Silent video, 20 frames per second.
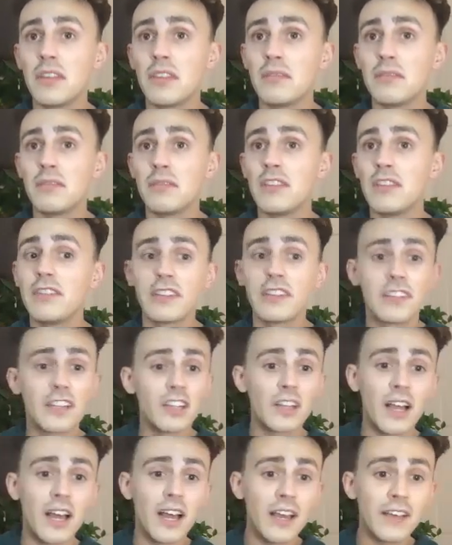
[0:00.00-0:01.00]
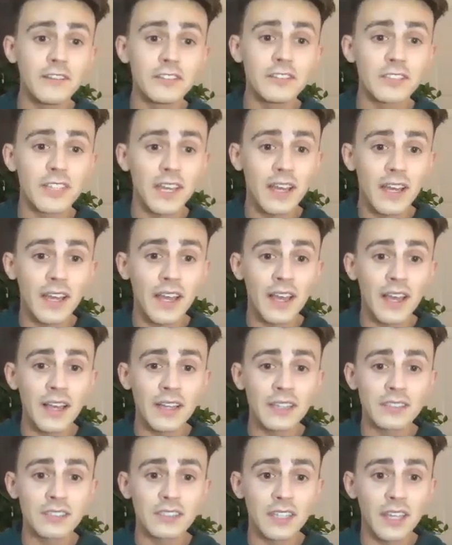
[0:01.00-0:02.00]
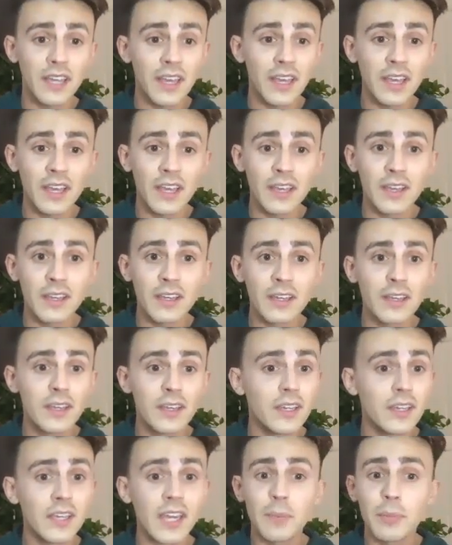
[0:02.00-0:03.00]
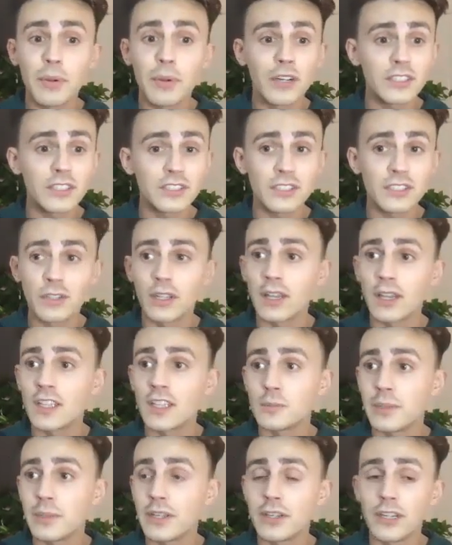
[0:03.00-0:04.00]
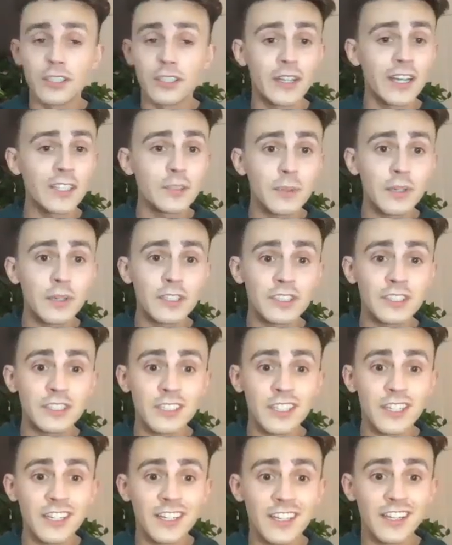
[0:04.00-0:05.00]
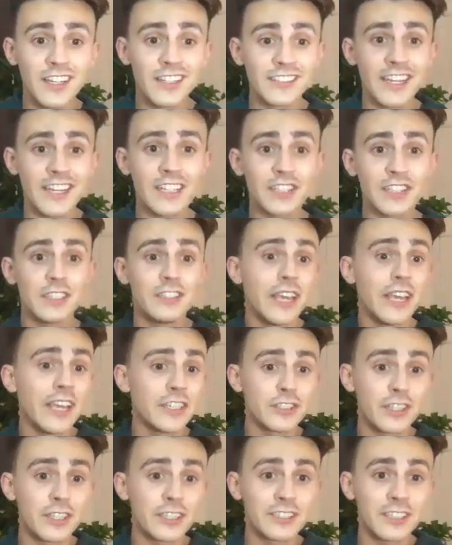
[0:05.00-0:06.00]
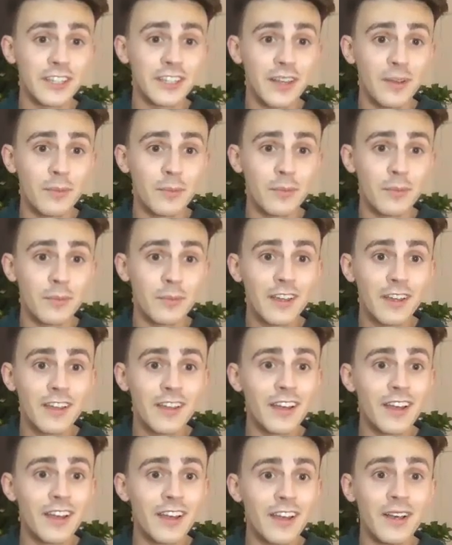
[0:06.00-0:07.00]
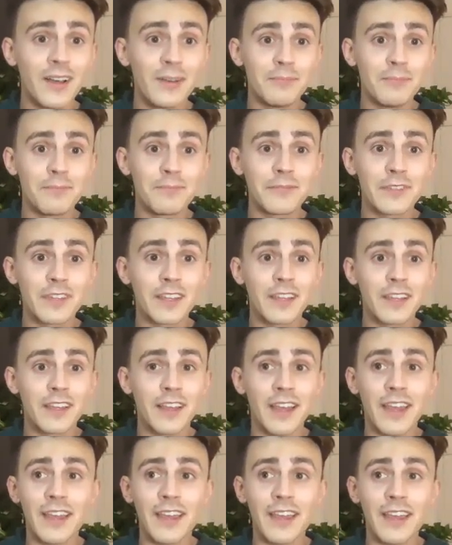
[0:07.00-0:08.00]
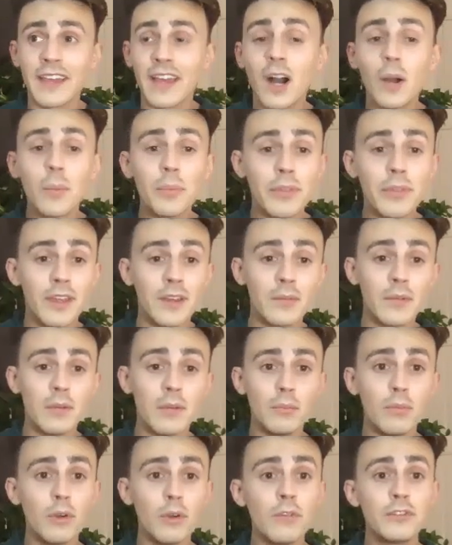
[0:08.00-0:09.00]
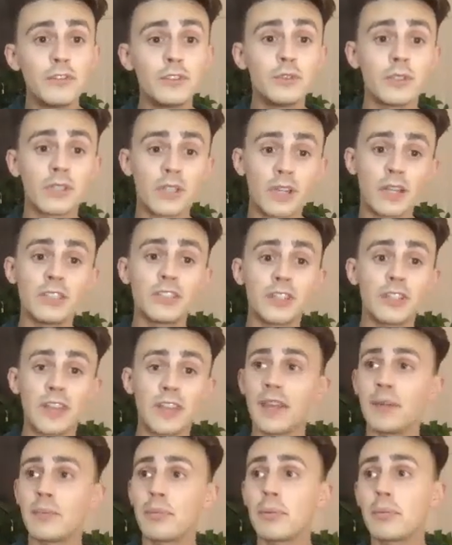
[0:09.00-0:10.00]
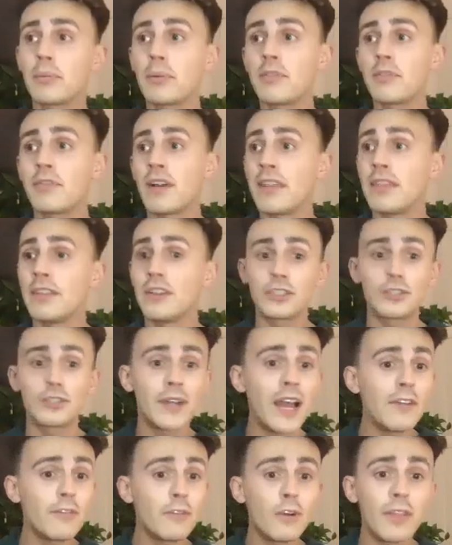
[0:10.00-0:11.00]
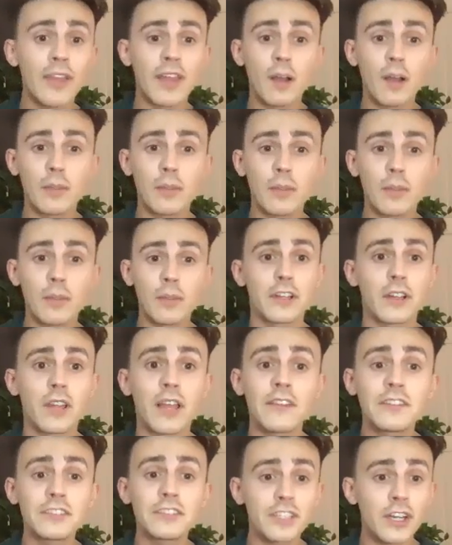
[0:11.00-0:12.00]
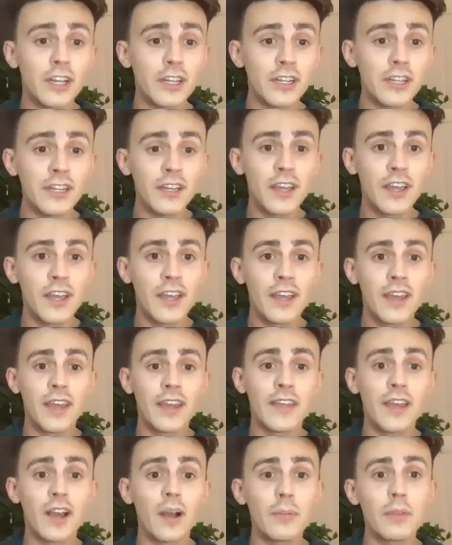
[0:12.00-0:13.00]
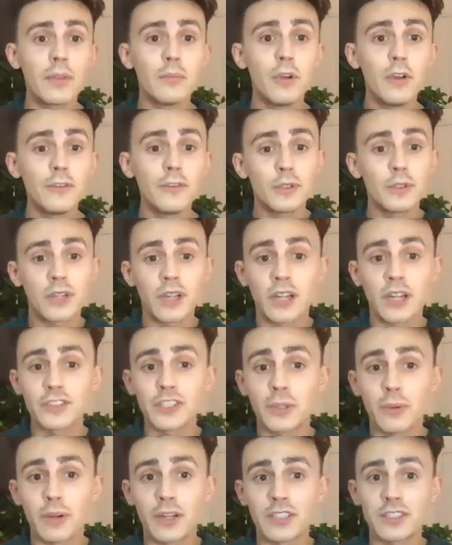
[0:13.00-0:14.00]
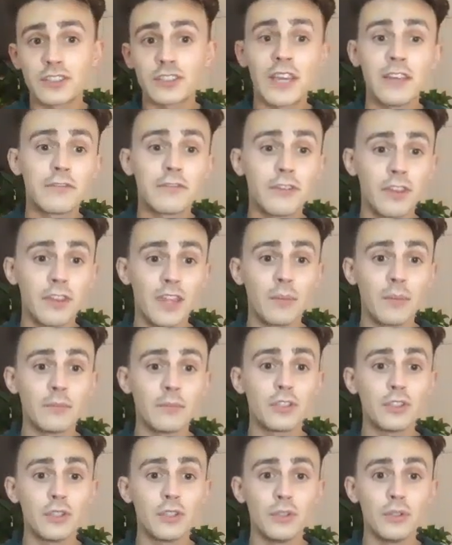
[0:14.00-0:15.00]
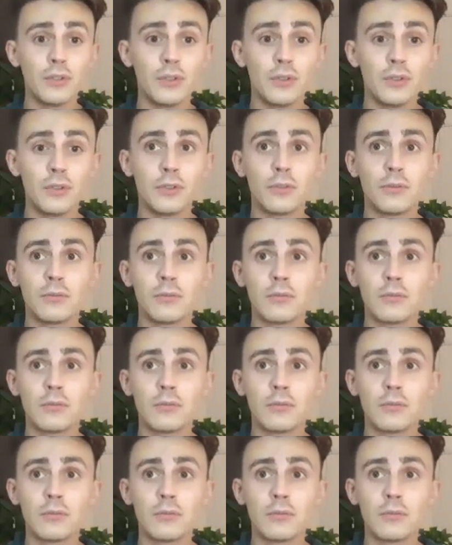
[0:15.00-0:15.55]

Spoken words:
living their lives as a gay person or a lesbian or a trans person is actually dangerous to them. Um, and they help them move to a country. They provide their travel, they help them get their life started, and they help them move to a country where it's safe for them to